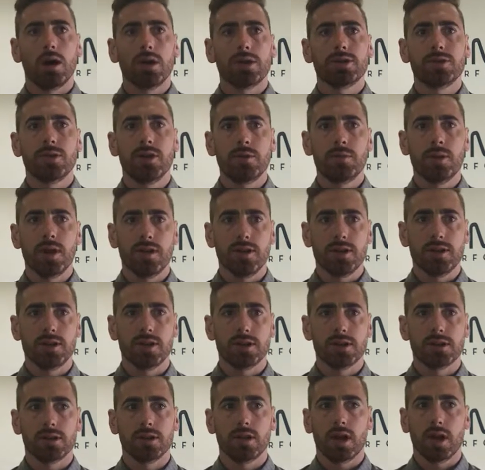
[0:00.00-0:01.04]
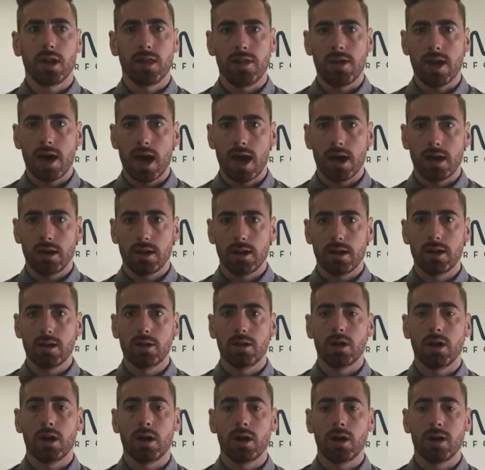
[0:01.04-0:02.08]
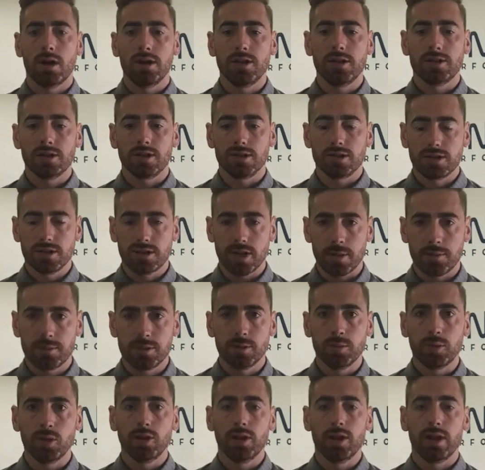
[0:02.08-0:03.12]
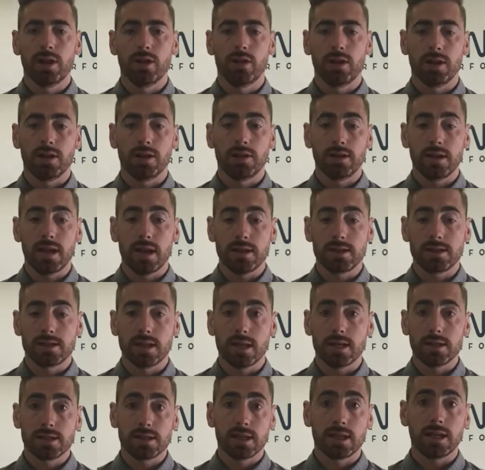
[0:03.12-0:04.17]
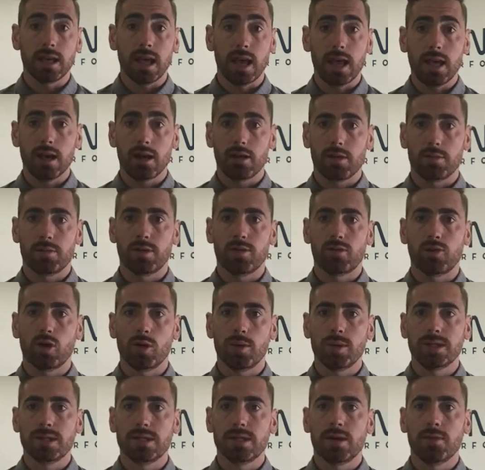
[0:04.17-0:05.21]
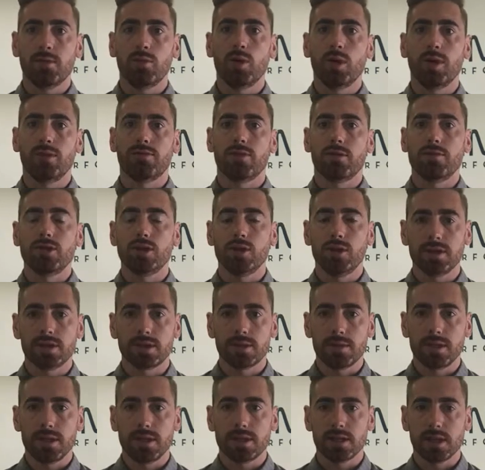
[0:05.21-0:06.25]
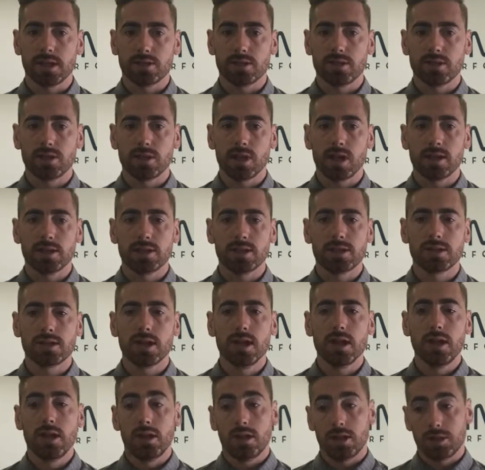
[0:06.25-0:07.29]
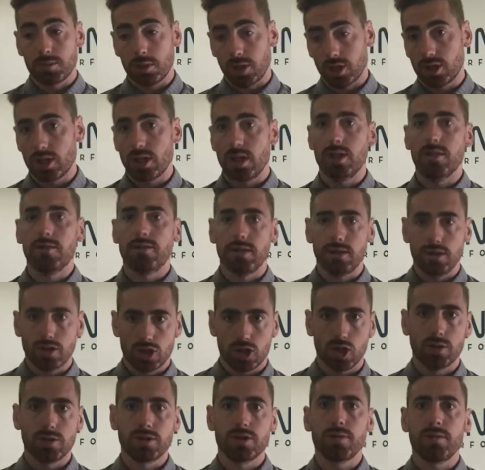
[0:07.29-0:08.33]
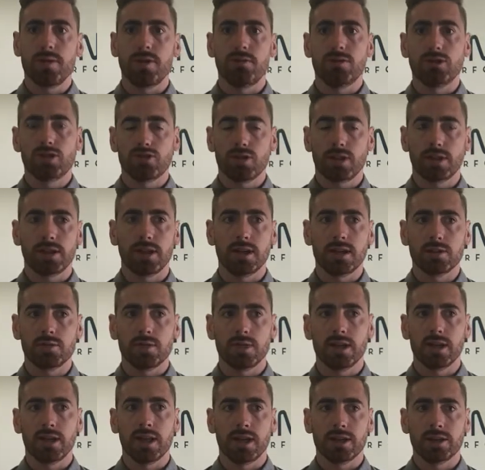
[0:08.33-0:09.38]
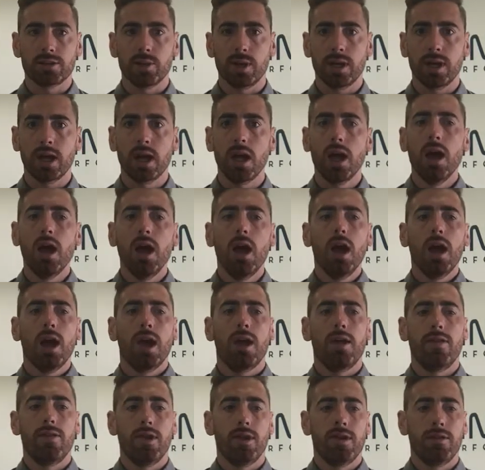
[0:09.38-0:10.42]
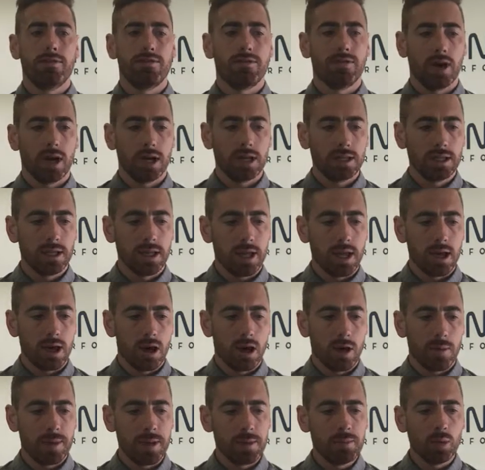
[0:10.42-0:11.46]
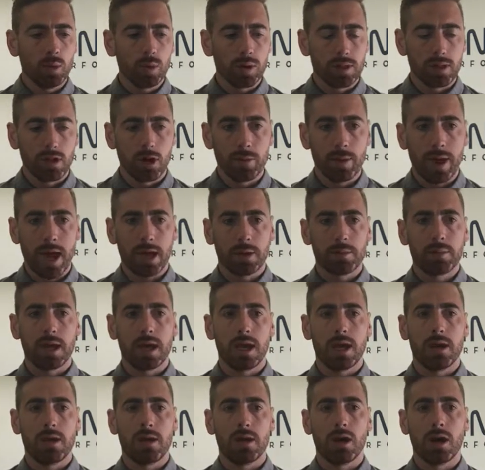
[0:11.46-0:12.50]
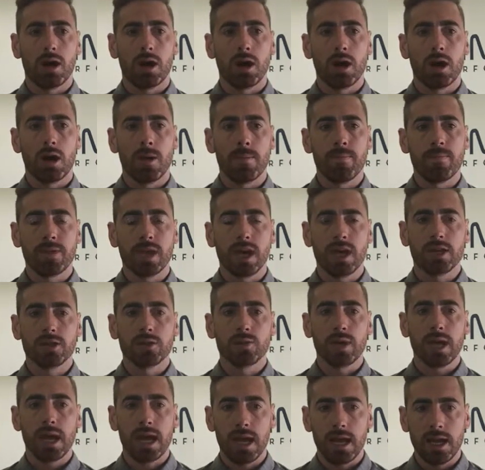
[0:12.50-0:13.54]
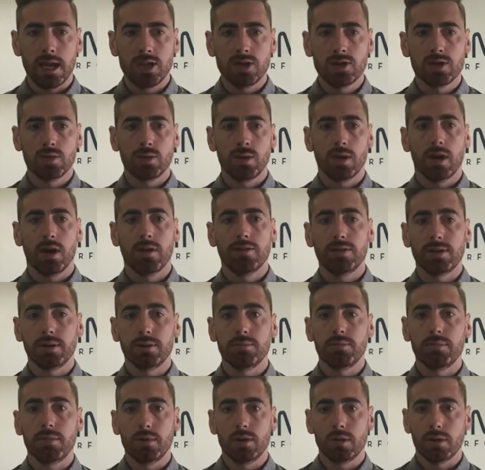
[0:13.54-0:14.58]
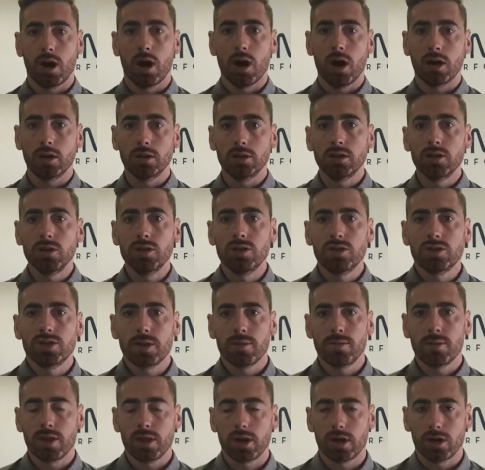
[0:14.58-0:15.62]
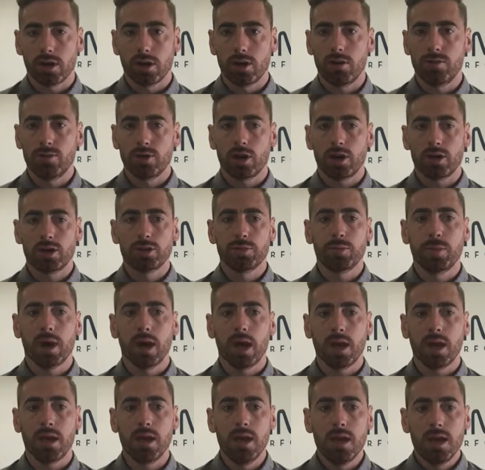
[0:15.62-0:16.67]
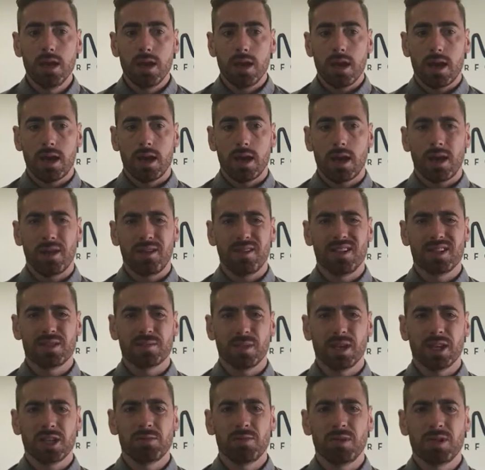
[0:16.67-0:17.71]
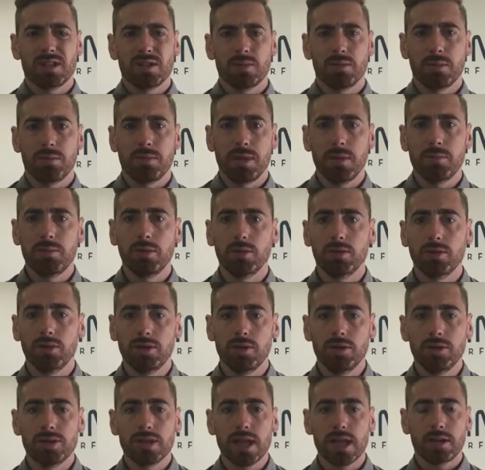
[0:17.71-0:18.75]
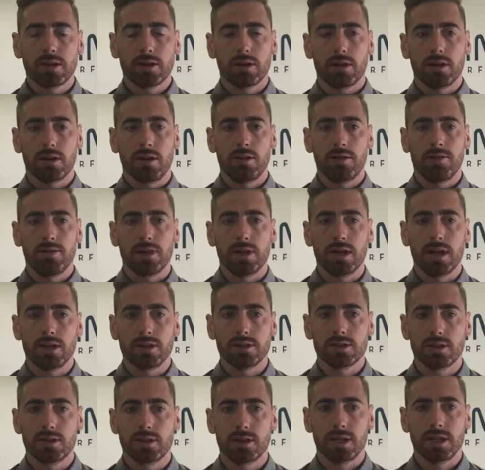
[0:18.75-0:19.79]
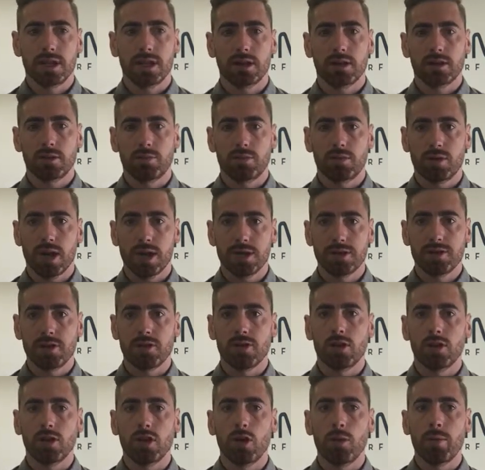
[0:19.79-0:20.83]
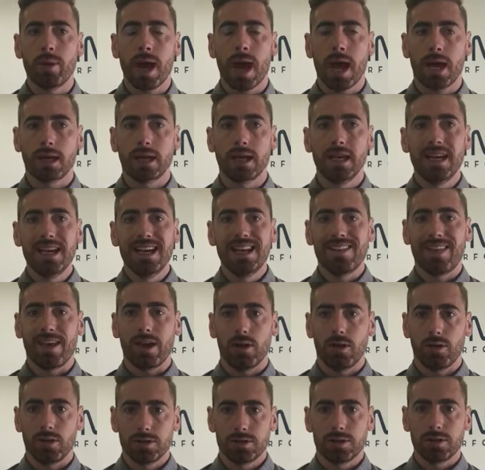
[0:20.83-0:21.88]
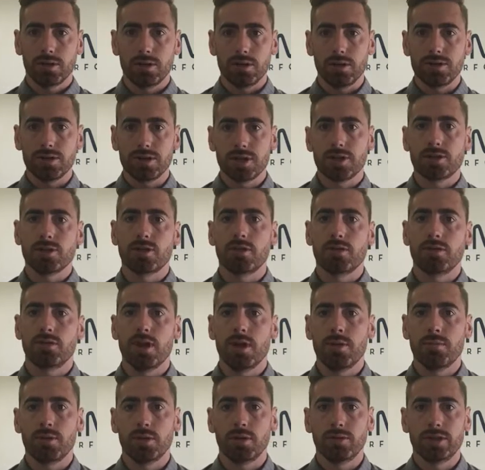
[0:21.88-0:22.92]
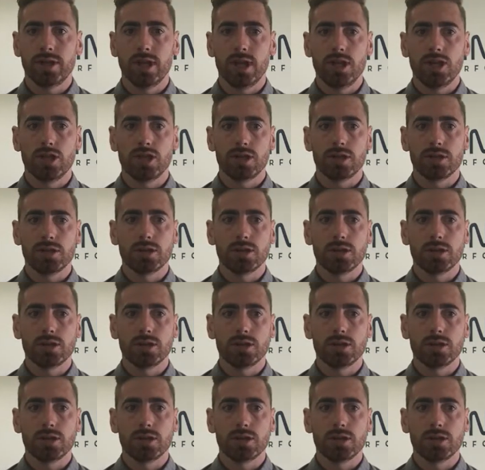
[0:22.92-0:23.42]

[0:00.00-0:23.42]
So anybody that does a lot of that is susceptible here and stands to gain on a performance standpoint from doing some of these exercises, especially if it shows to be restricted as we did last week. And then finally, people with low back pain. As we age, we often lose some of the curve in our spine, and it's my experience that when people lose that curve and start to get compressed in their low back, they also lose internal hip rotation.